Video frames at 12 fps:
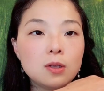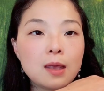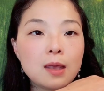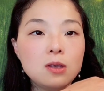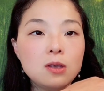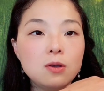
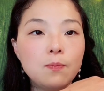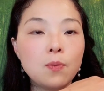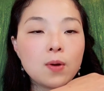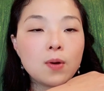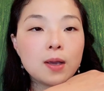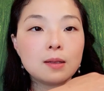then you
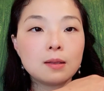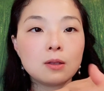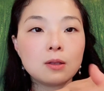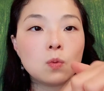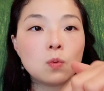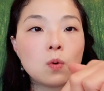point
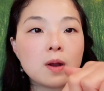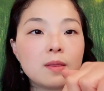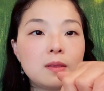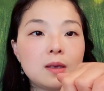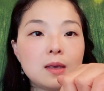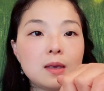
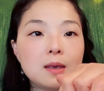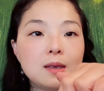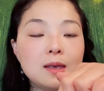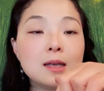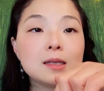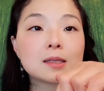toward the
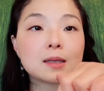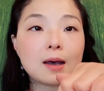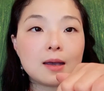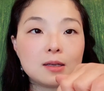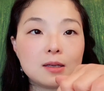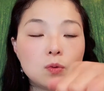
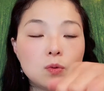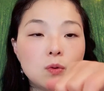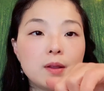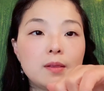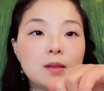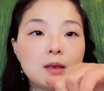inside,
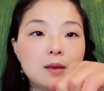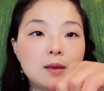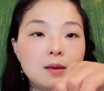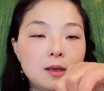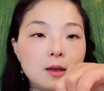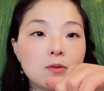toward the,
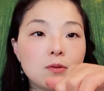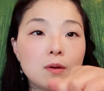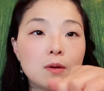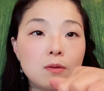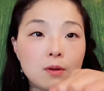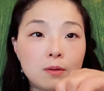you know,
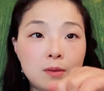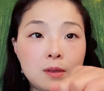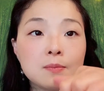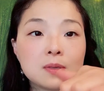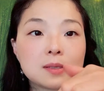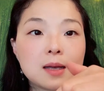your
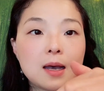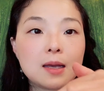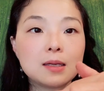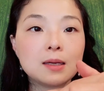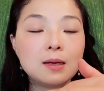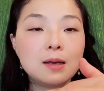thumb
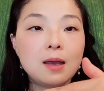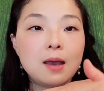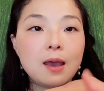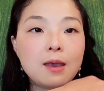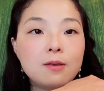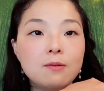side,
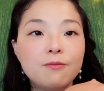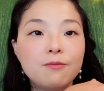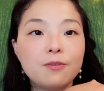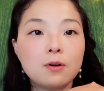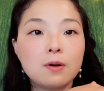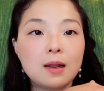and you
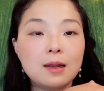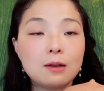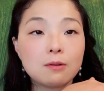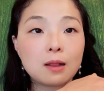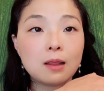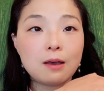feel a little
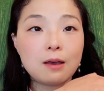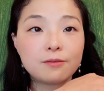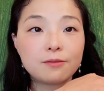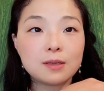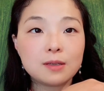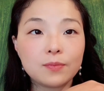
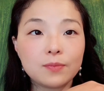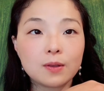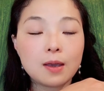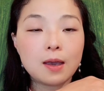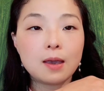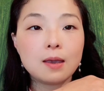cleft,
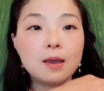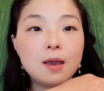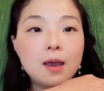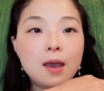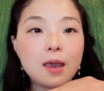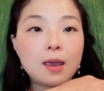okay?
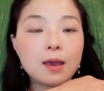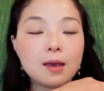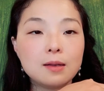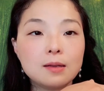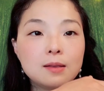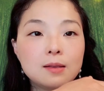
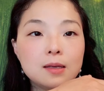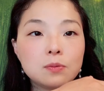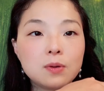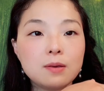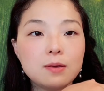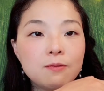And this
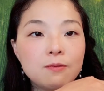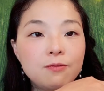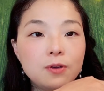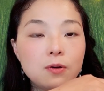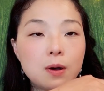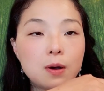one, you can
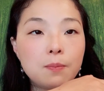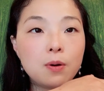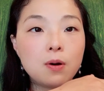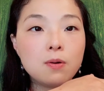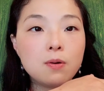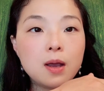feel a
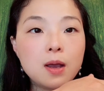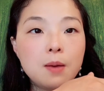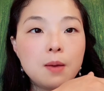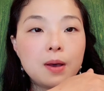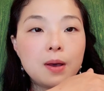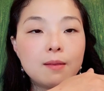bone,
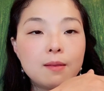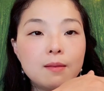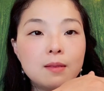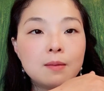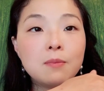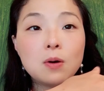but
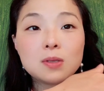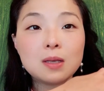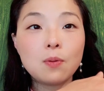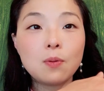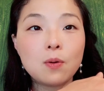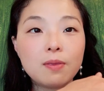the most
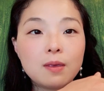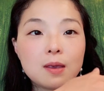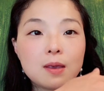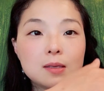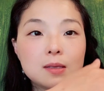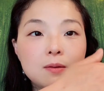important thing
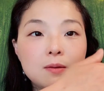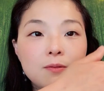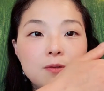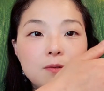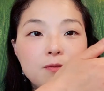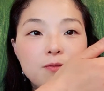is
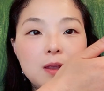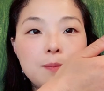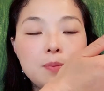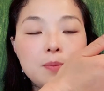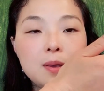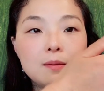if you
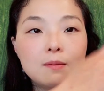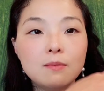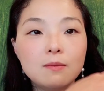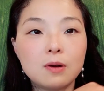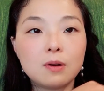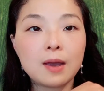flip it, your